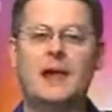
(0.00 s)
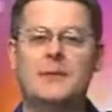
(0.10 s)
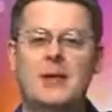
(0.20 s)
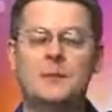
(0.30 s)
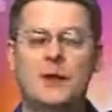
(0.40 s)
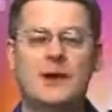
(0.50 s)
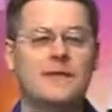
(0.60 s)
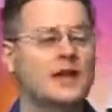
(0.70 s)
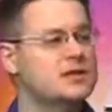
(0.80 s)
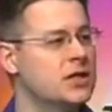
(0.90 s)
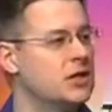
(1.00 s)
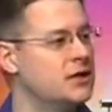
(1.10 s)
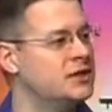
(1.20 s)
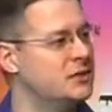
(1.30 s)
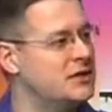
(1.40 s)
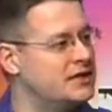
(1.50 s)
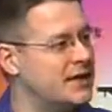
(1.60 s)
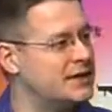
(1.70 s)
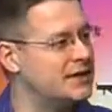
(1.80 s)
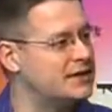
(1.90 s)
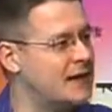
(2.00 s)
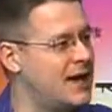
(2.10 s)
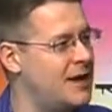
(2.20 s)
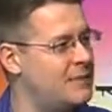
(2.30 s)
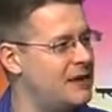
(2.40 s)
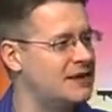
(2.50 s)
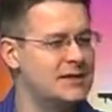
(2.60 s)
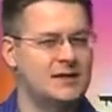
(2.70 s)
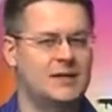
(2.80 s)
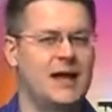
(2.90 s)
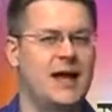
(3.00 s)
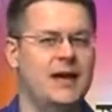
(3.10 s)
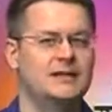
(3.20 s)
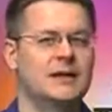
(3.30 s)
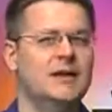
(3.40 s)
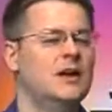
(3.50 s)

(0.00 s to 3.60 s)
and people are eventually going to reject Islam because it denies